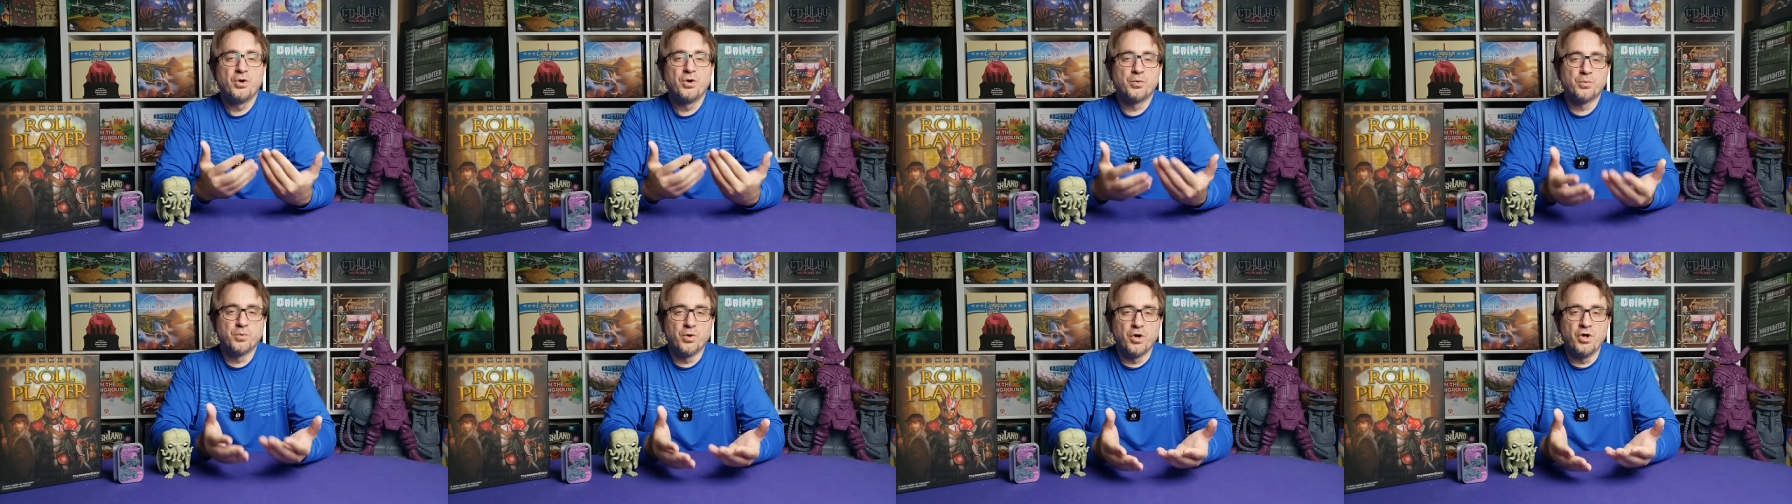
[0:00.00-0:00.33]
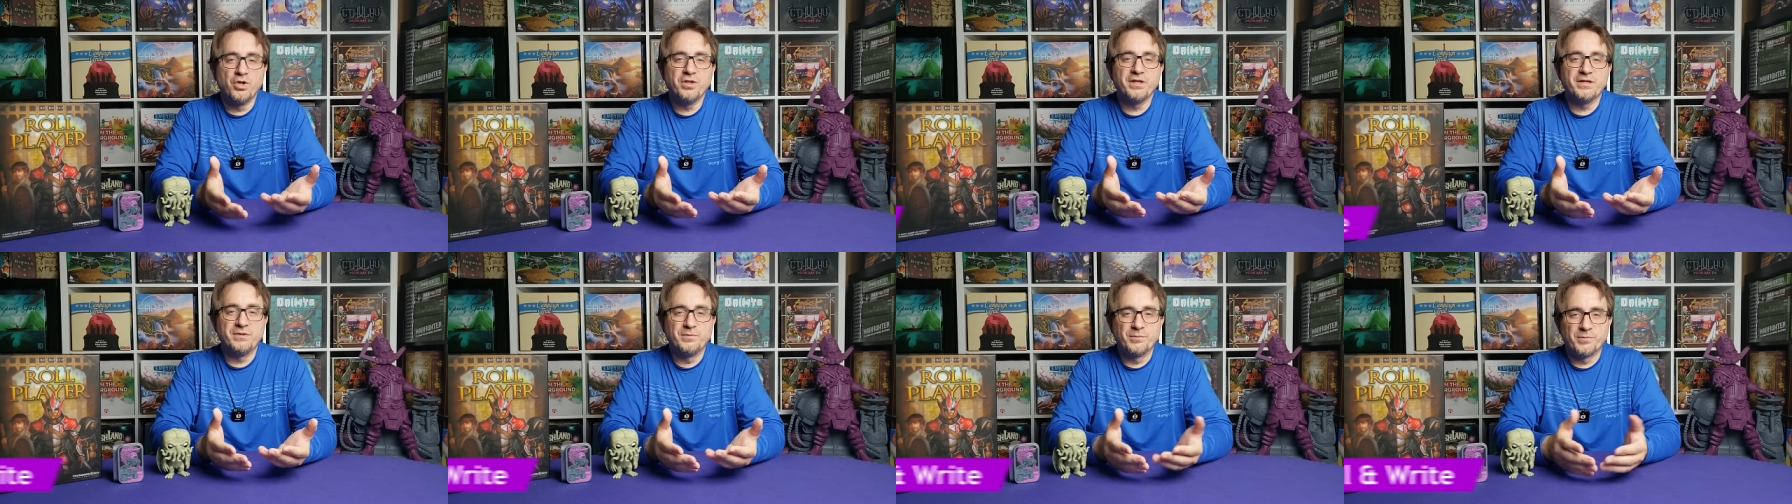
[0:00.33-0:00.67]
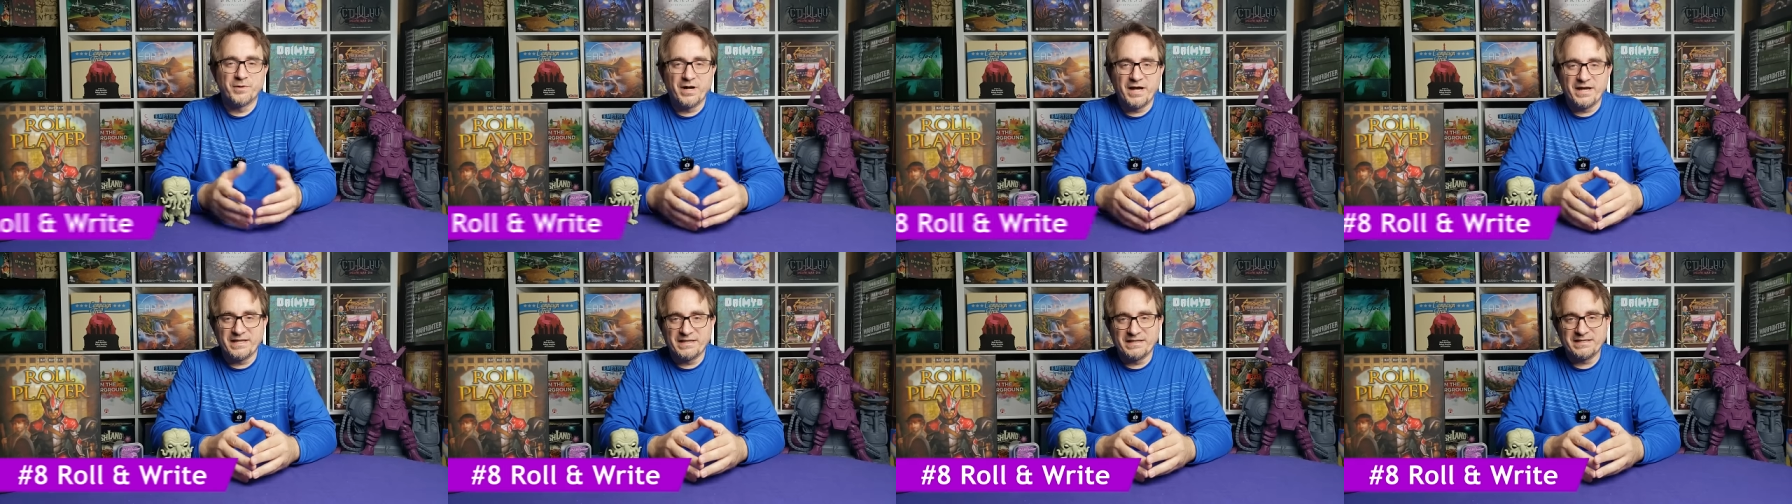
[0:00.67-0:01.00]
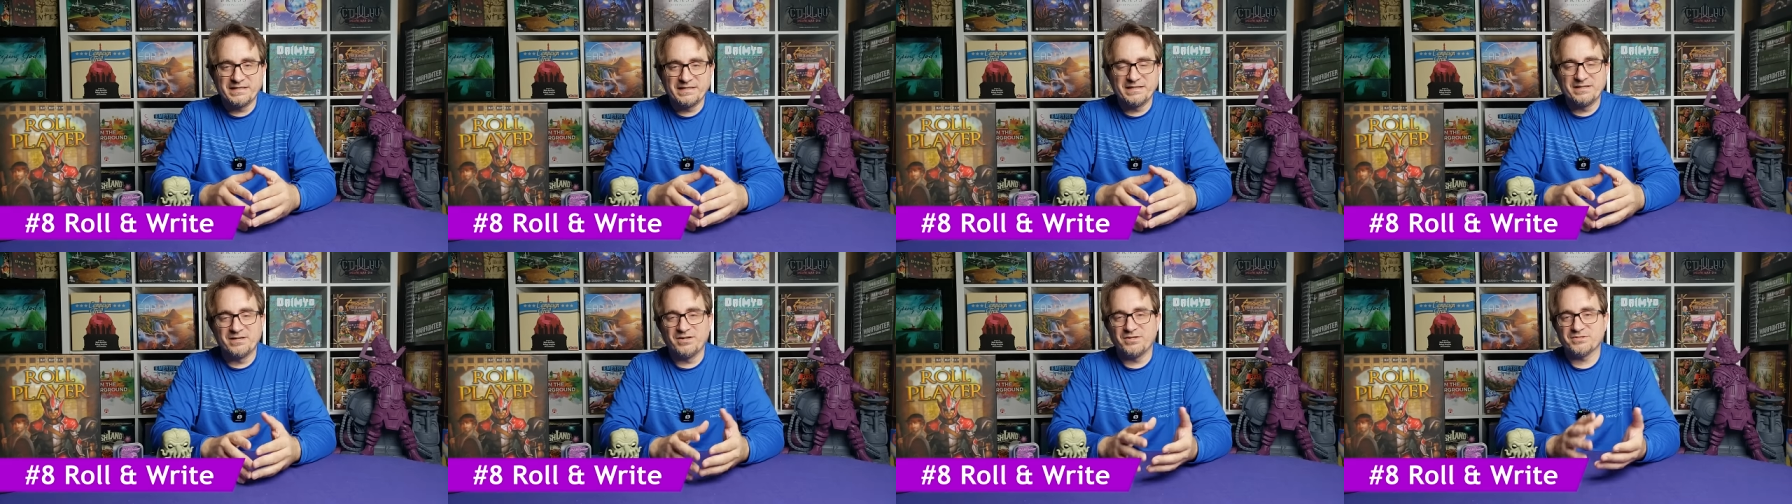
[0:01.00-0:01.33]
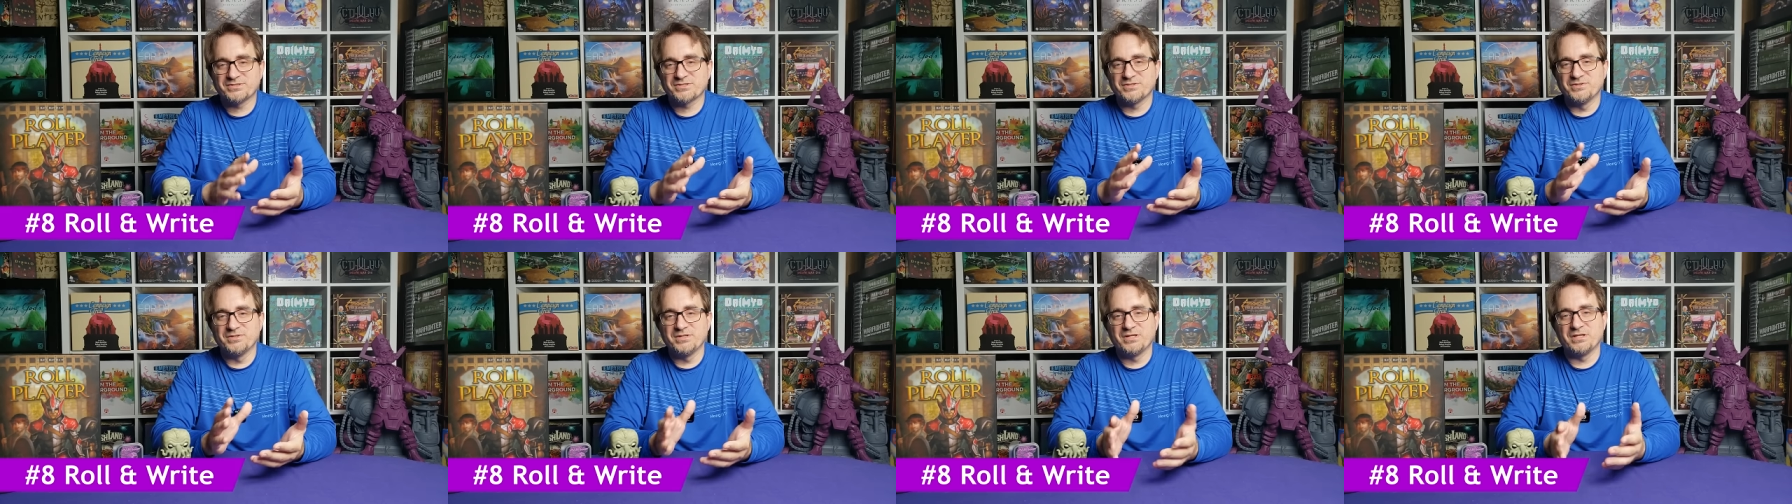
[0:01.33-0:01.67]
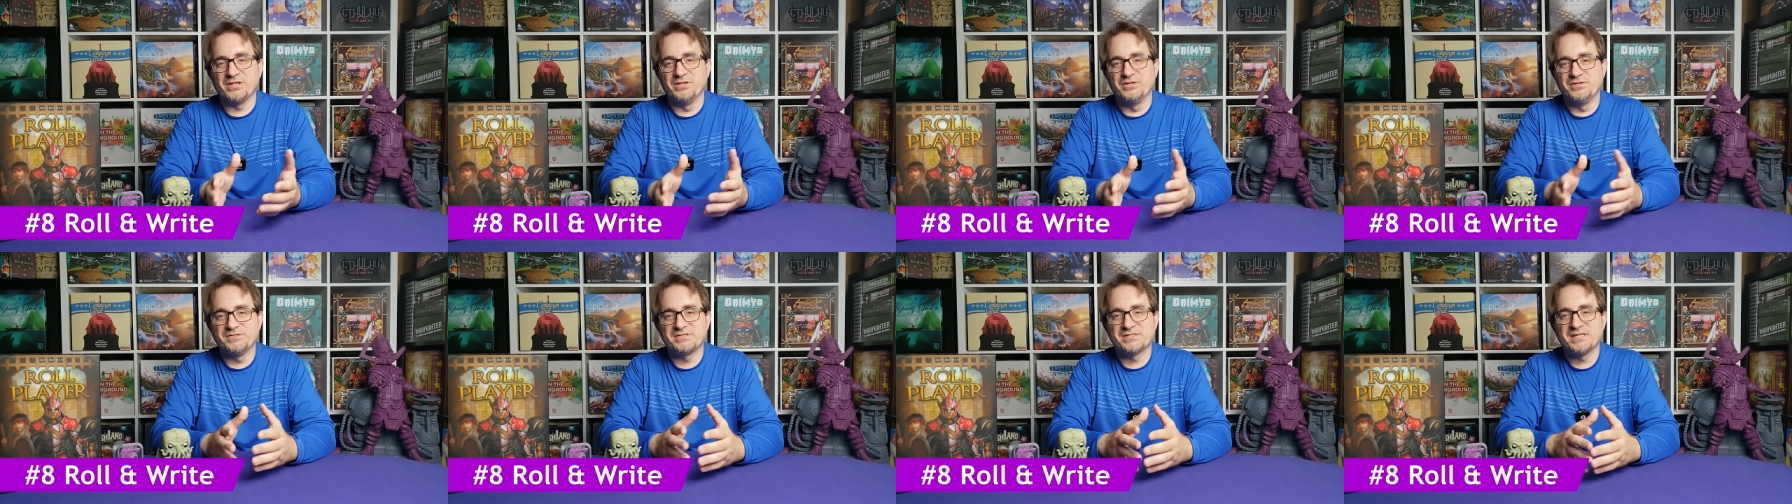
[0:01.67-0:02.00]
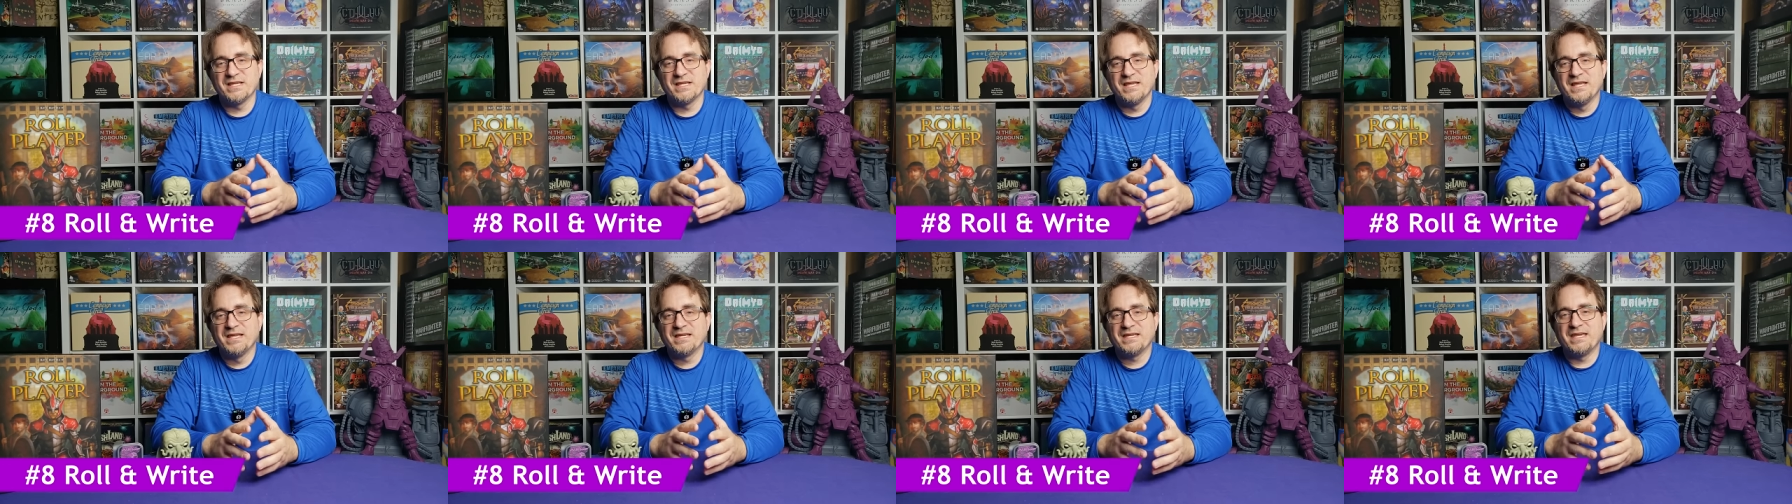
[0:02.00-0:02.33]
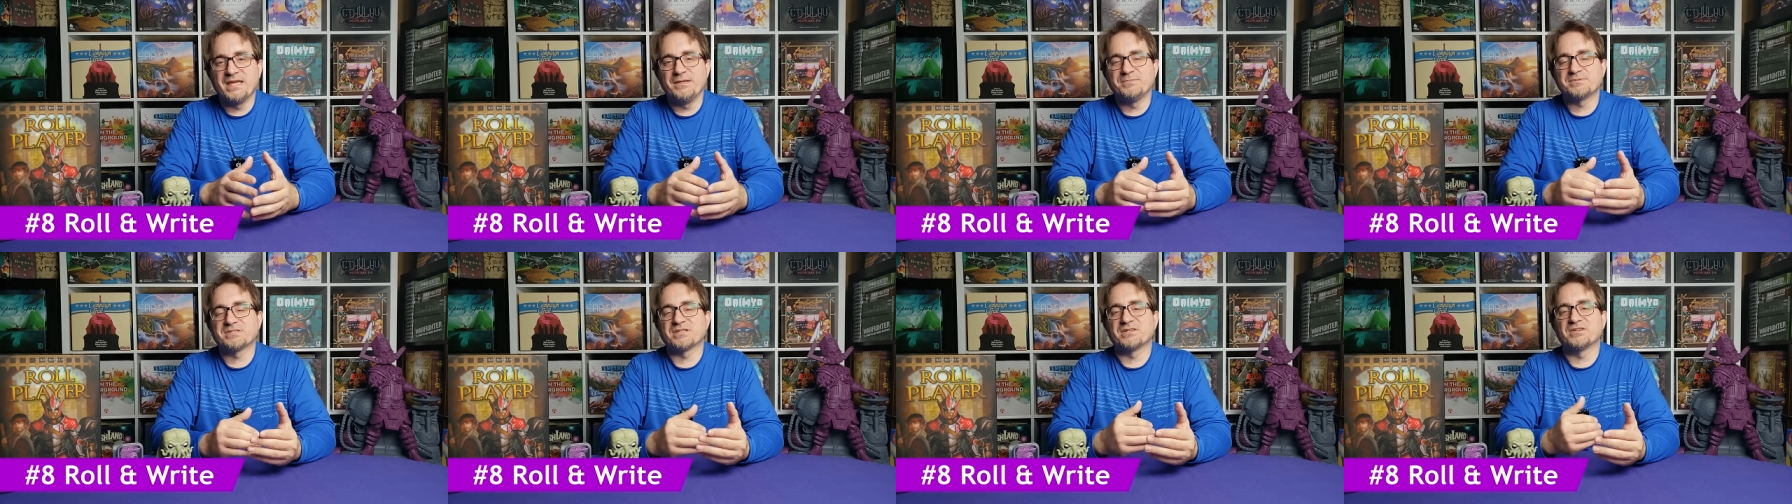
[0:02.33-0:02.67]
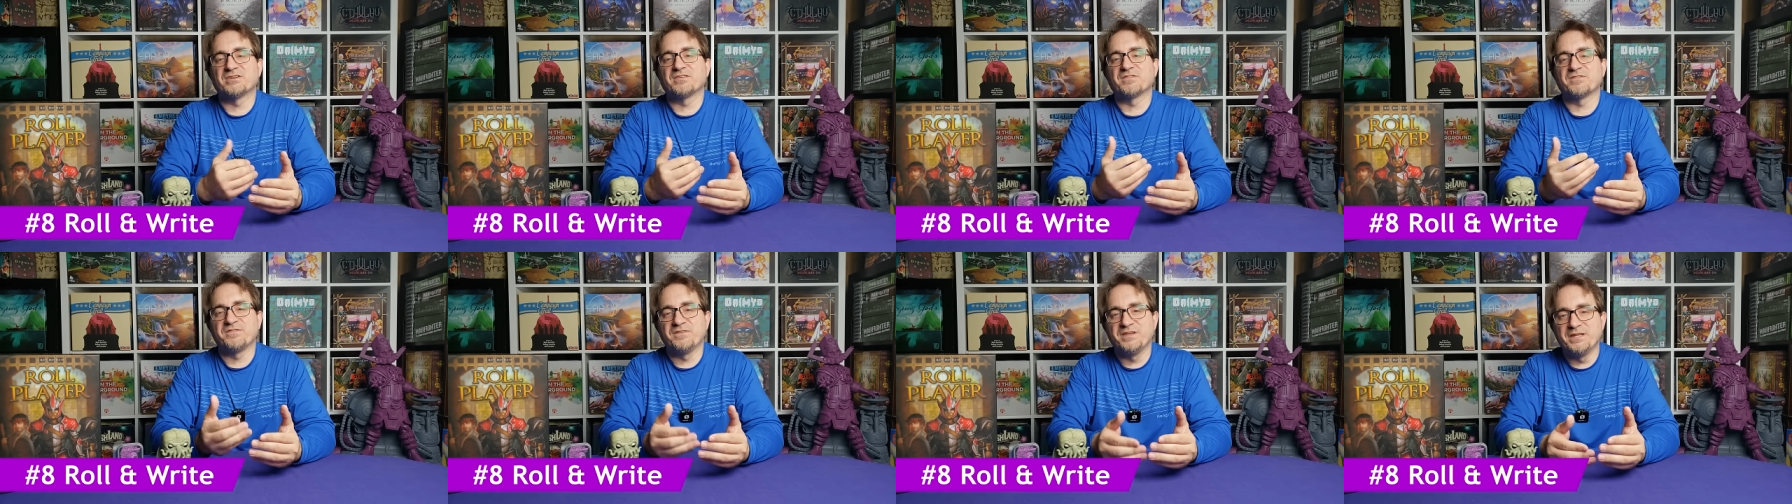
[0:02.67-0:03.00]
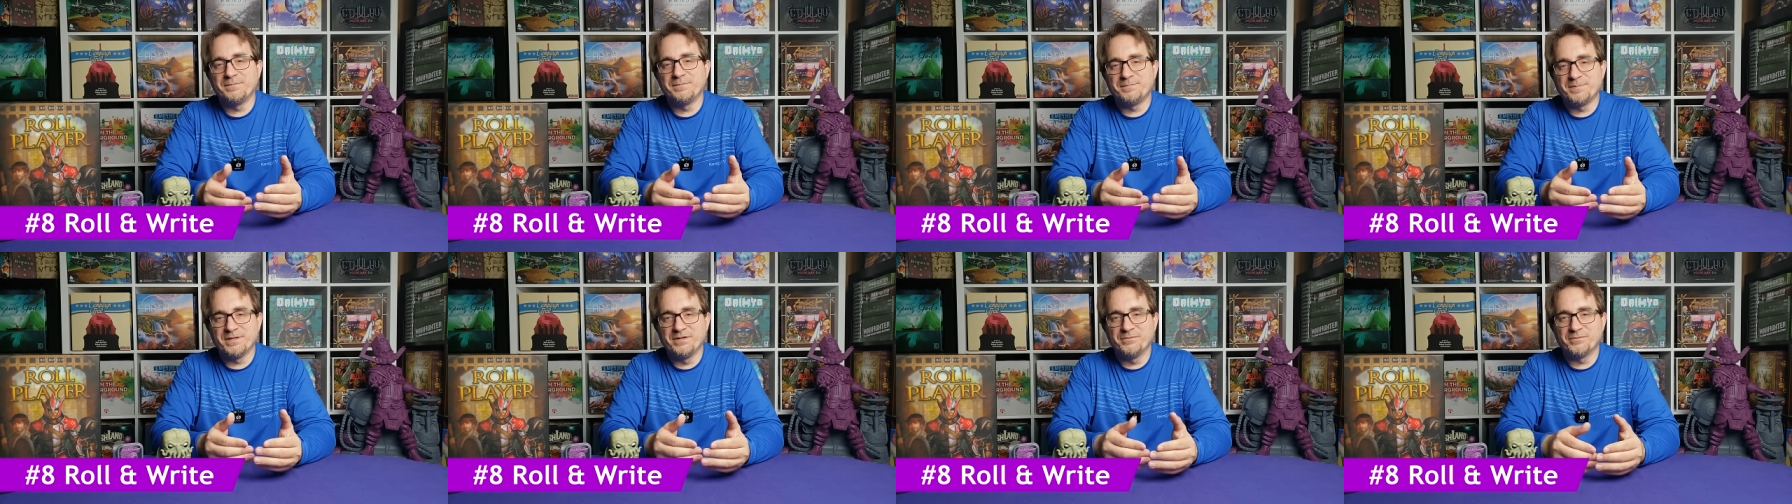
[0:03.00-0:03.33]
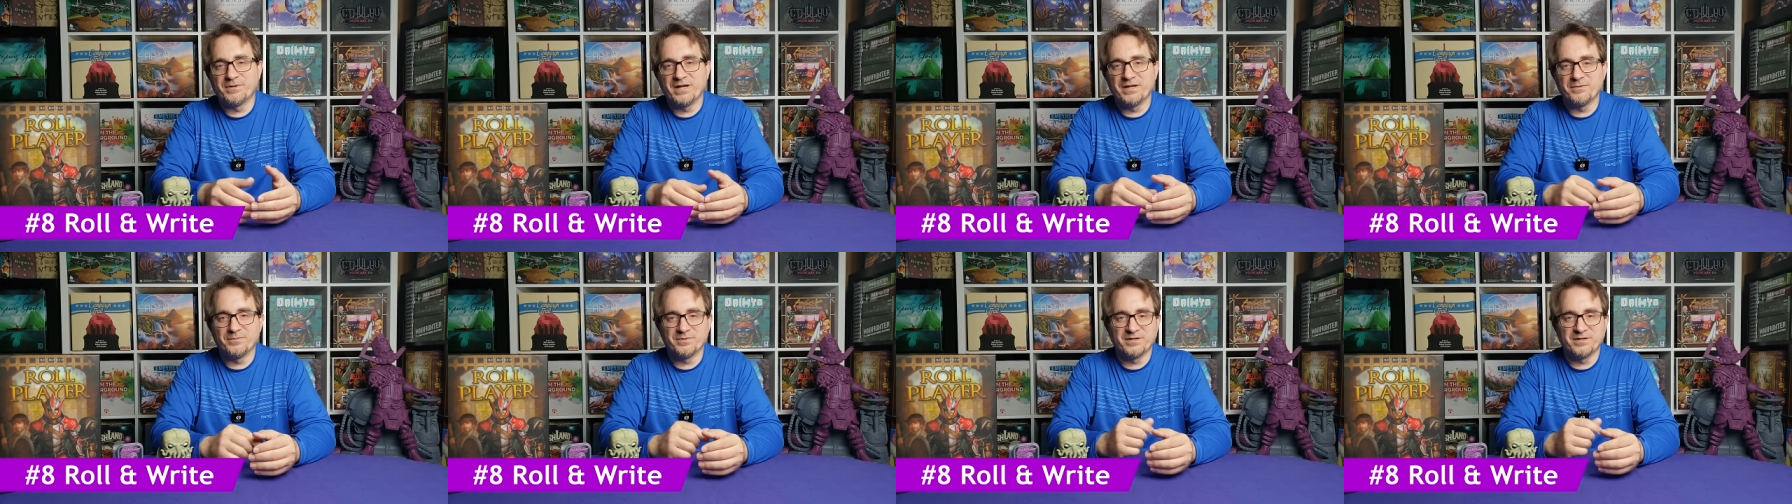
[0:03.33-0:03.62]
roll and write, and it also includes games that are flip and write,